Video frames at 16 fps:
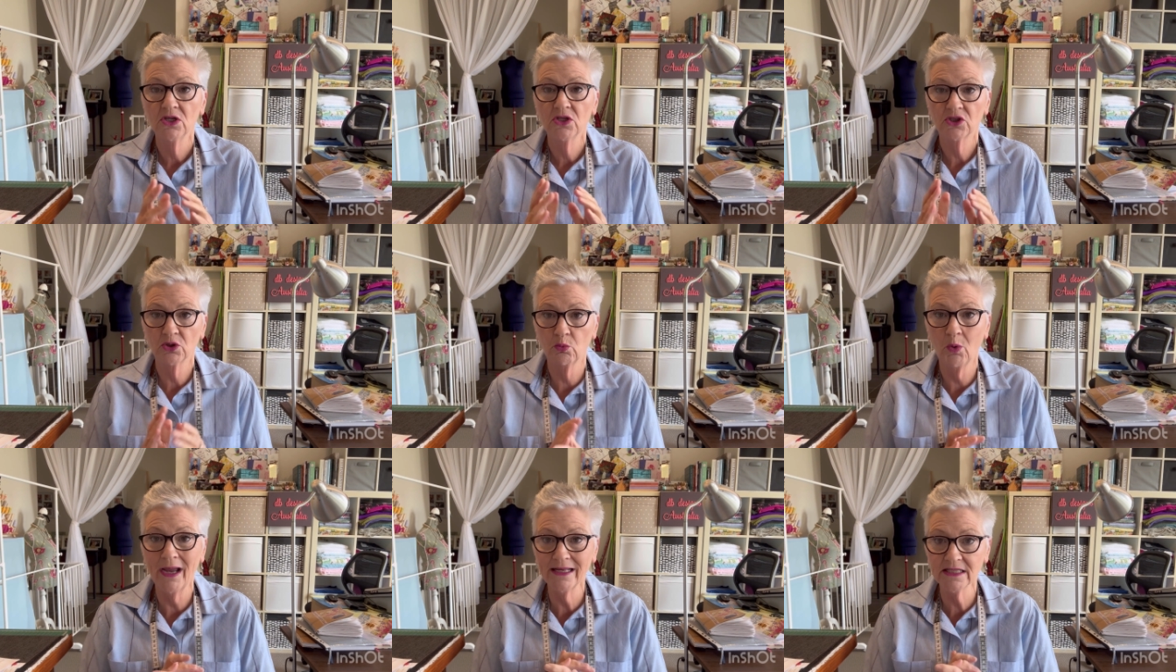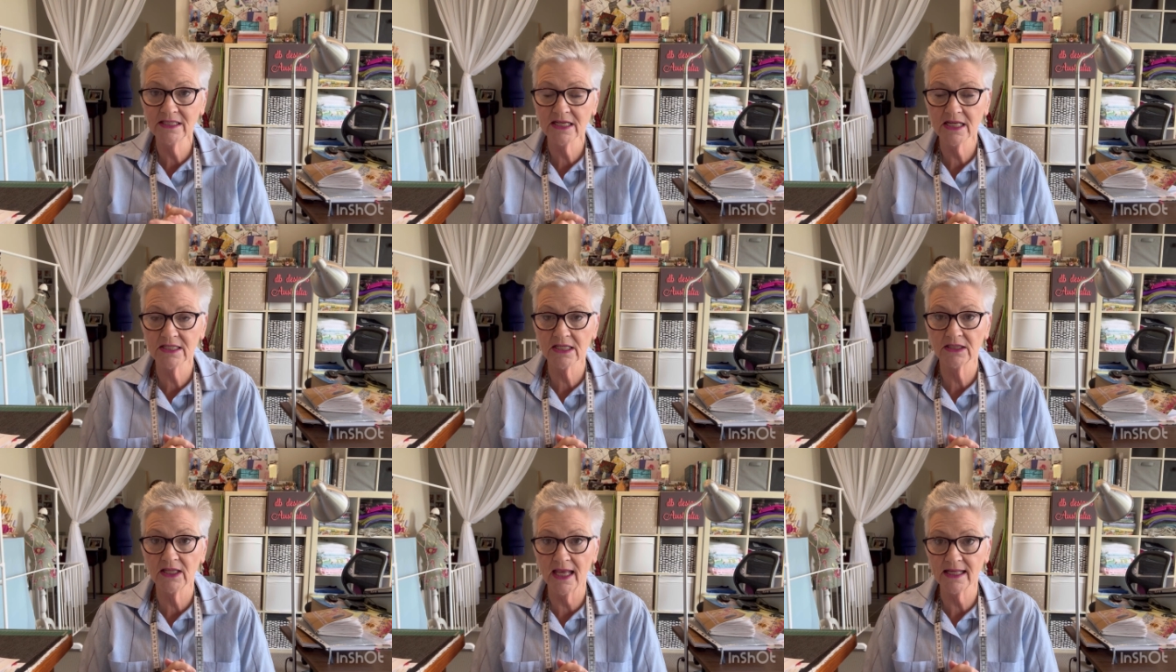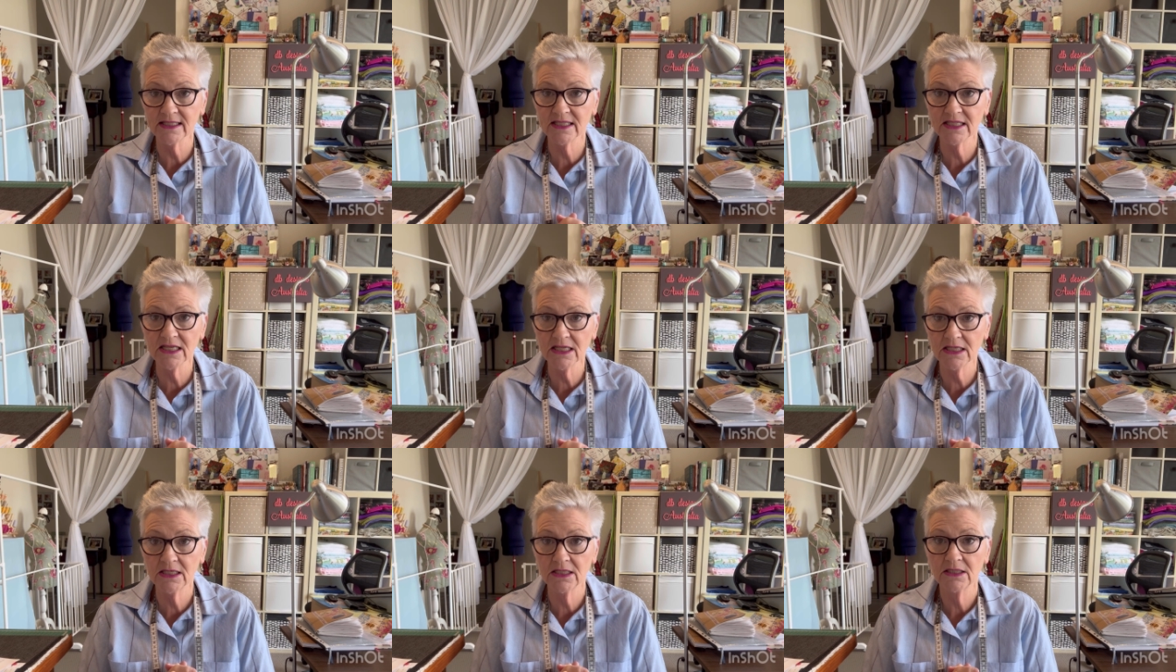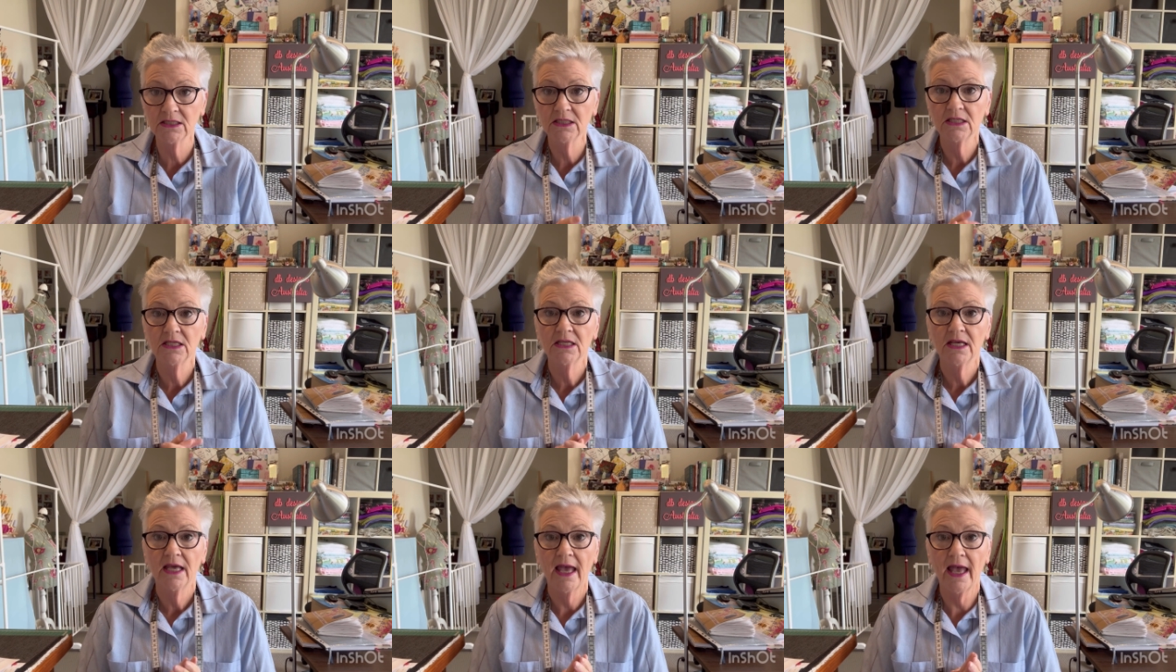The waist has elastic,
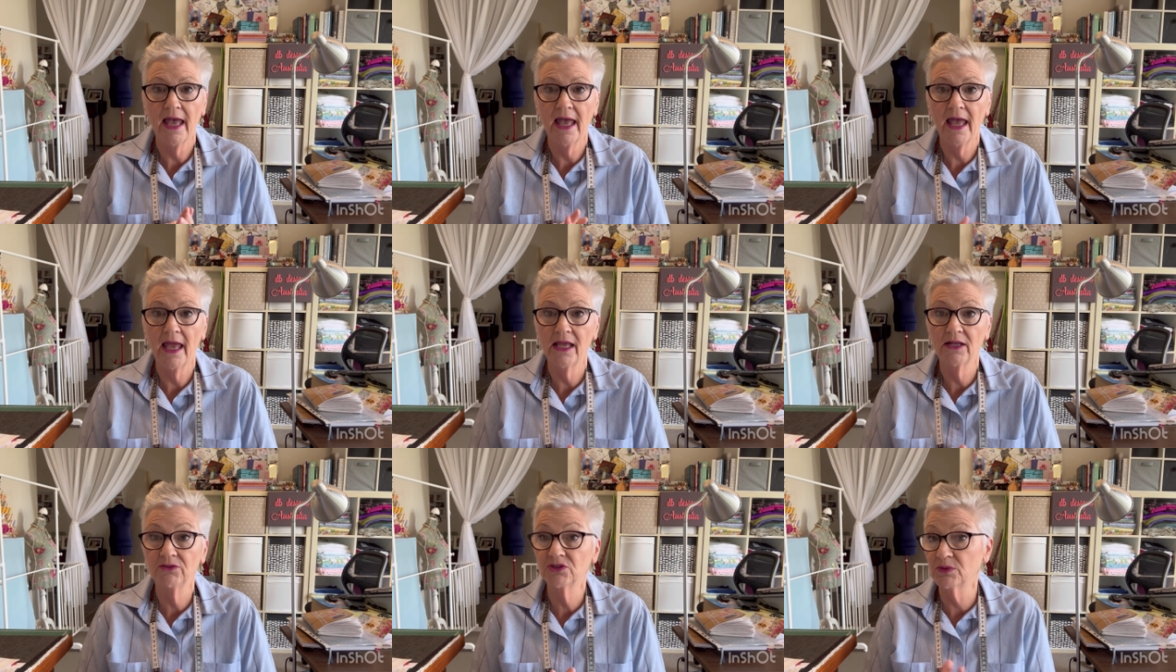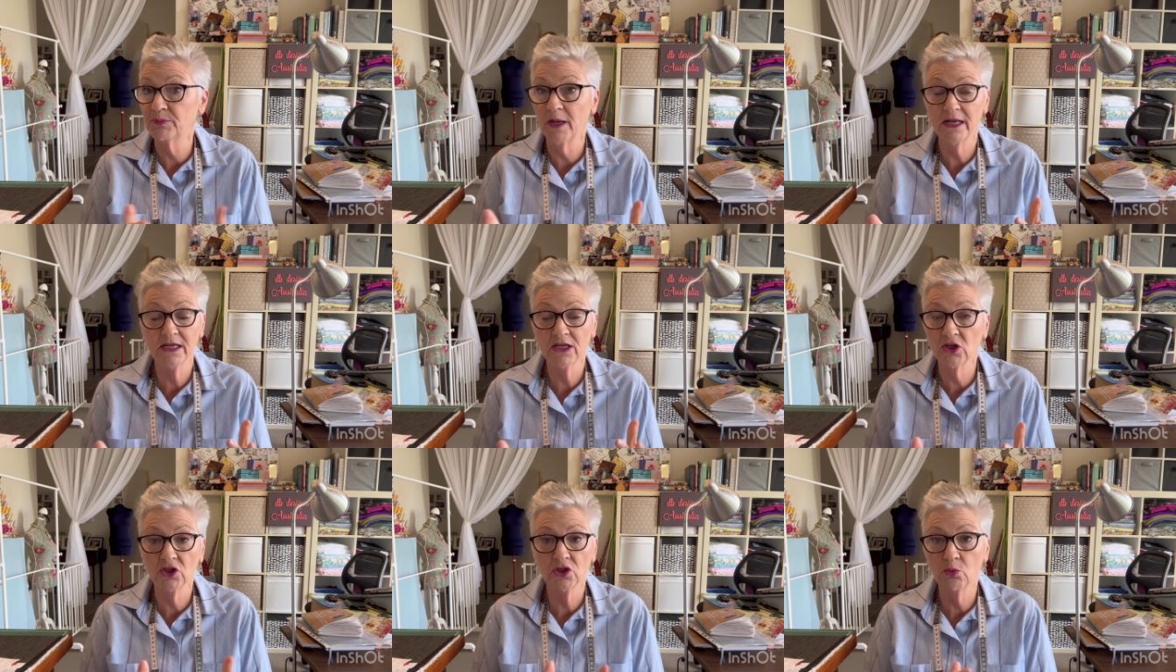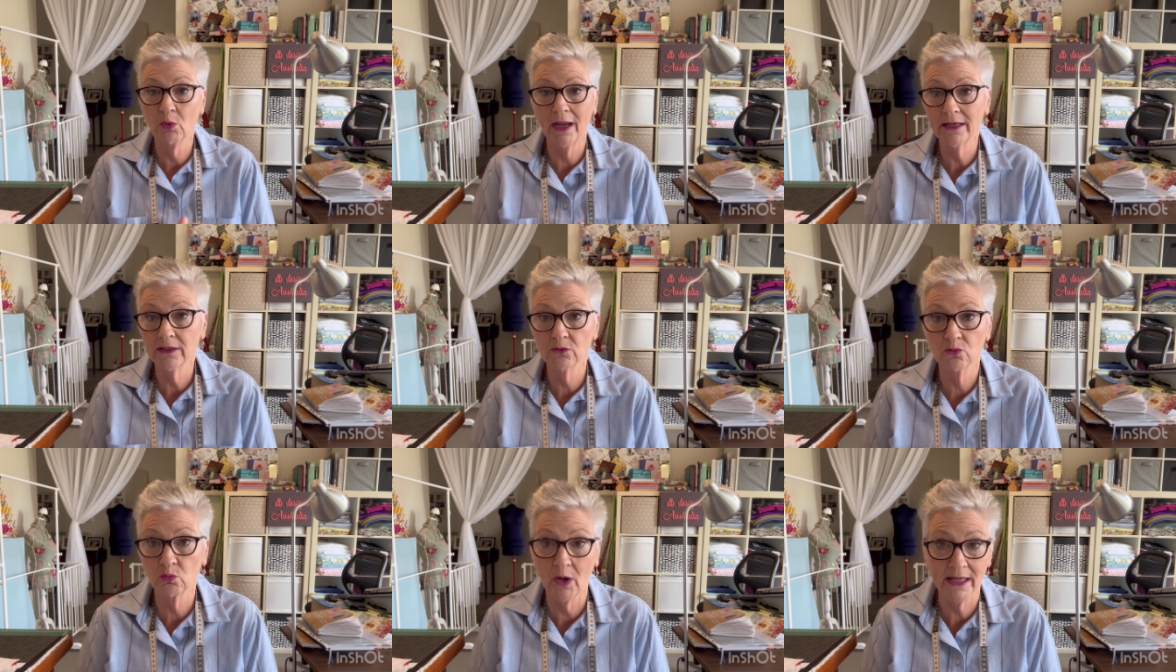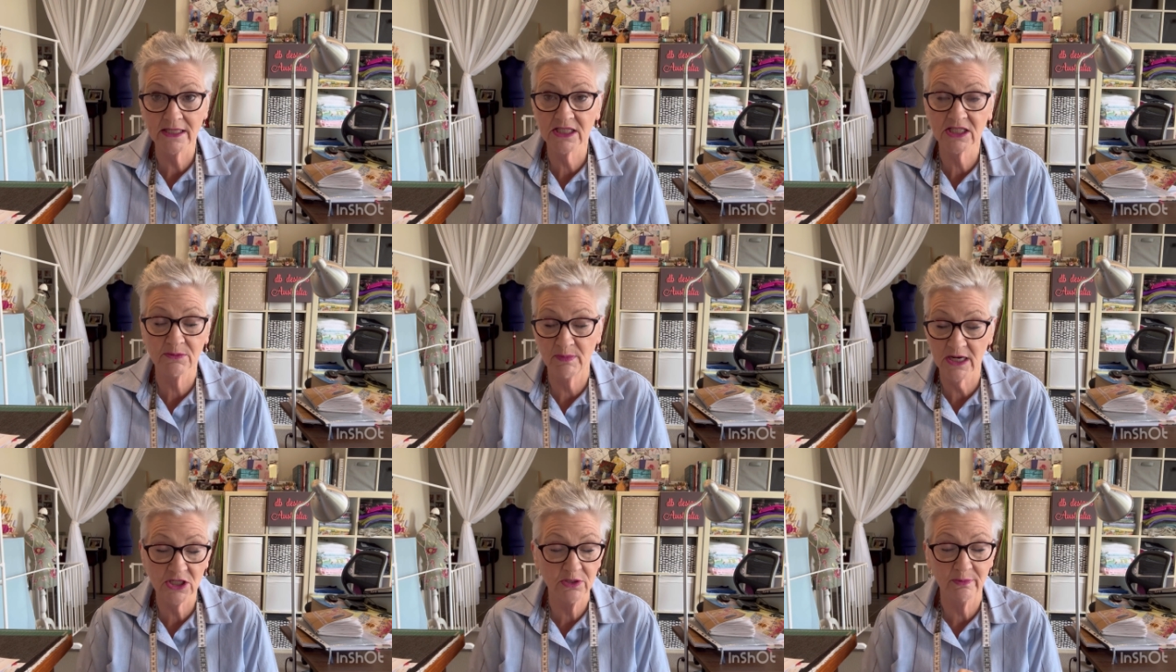and depending on your waist
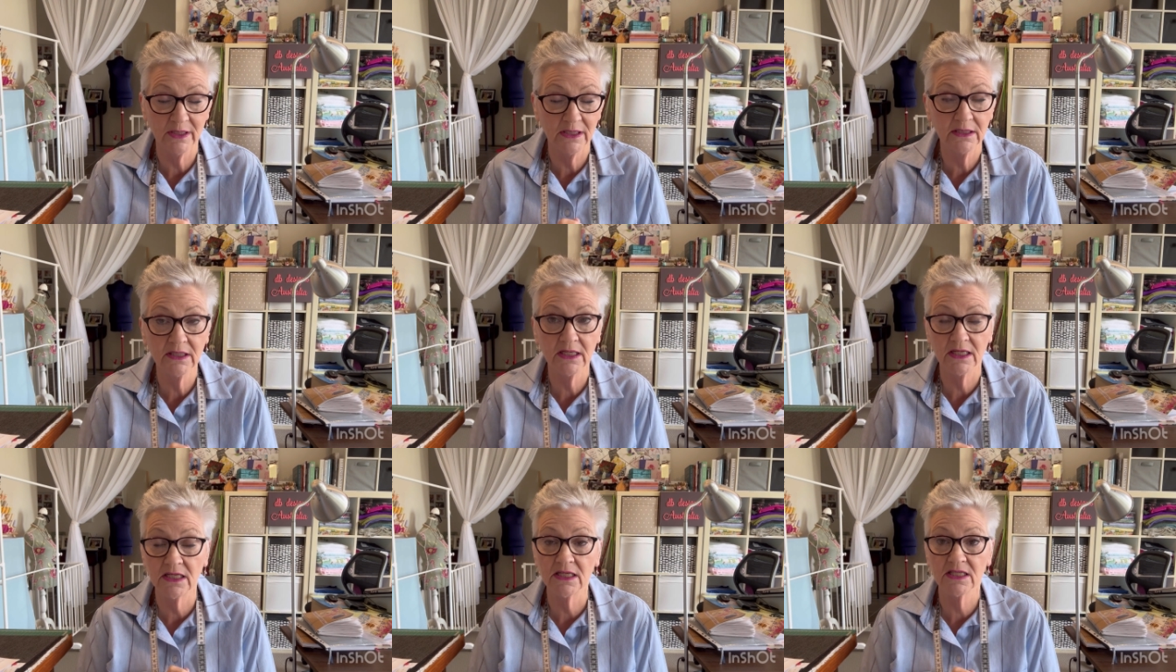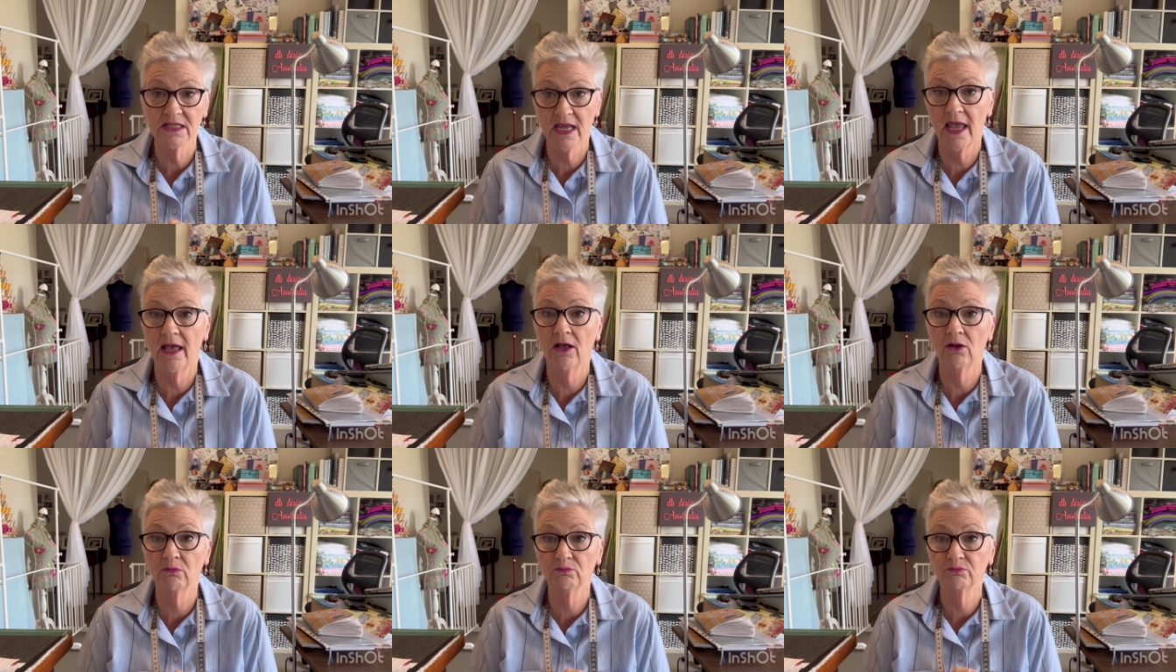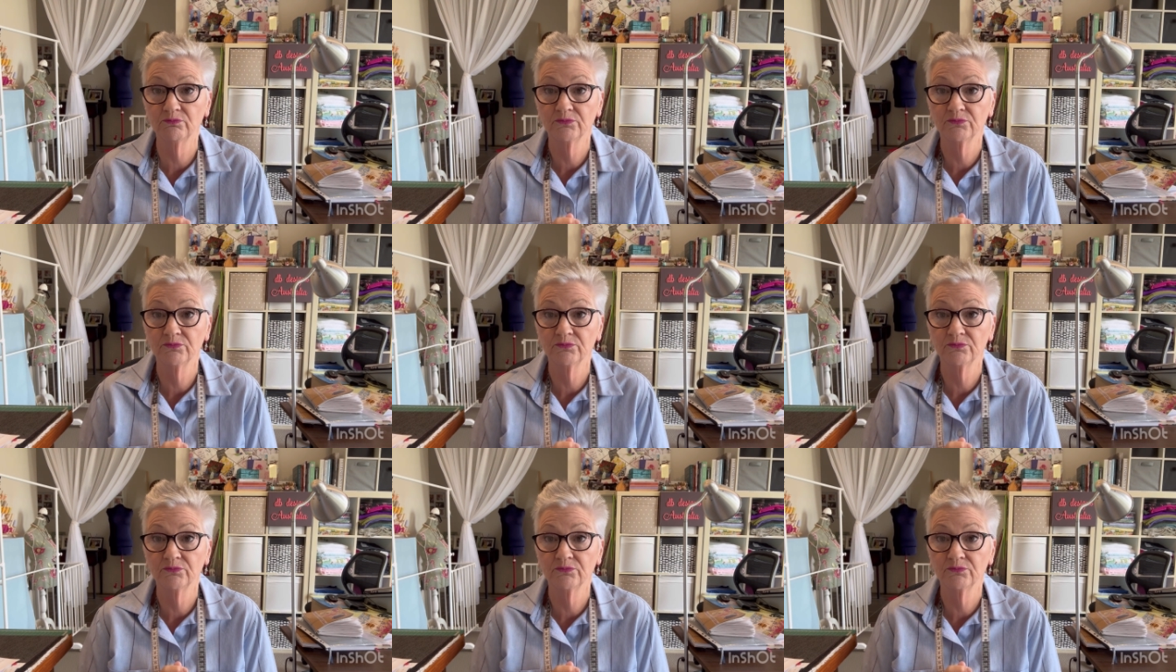measurement is how